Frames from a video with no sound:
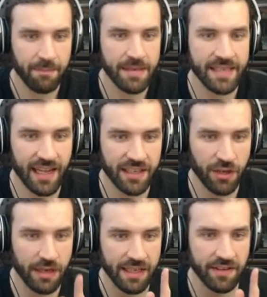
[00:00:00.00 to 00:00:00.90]

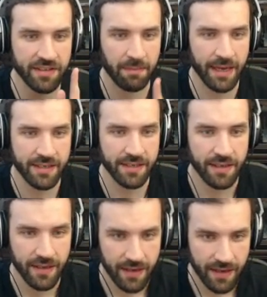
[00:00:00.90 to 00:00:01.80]
miscalculate a little bit.
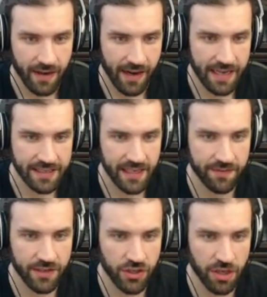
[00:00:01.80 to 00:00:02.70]
I
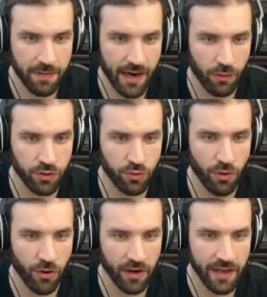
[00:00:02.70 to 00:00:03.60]
send this ship out too
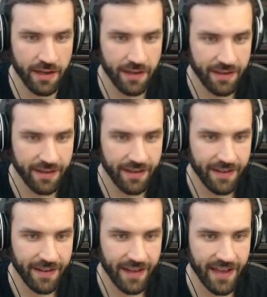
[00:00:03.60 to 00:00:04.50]
early,
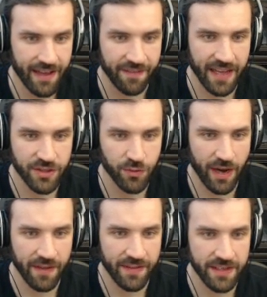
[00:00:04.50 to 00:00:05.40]
and that's
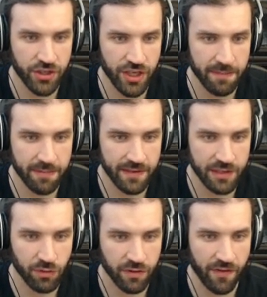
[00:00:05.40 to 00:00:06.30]
why this ship
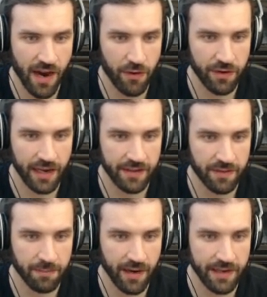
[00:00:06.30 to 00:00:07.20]
is not firing
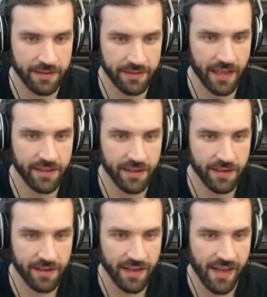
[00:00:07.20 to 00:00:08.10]
at my tank,
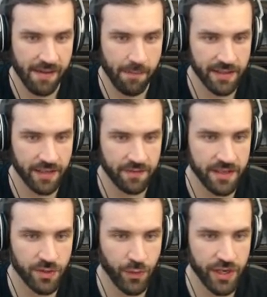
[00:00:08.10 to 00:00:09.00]
but at
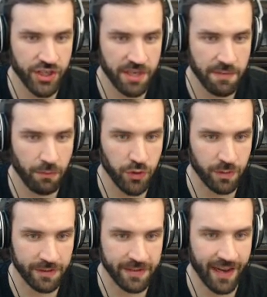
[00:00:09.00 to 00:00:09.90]
this weak ship which
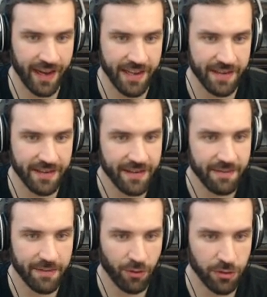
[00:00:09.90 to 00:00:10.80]
will die
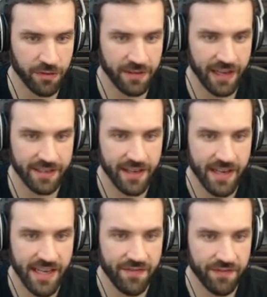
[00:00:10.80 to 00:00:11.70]
because of that.
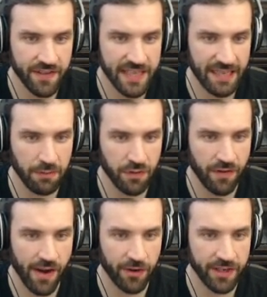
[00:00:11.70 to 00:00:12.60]
If this enemy would
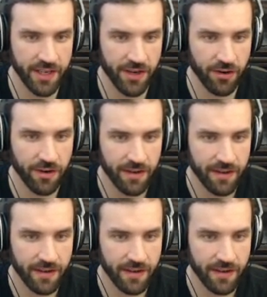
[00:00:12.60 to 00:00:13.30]
fire here,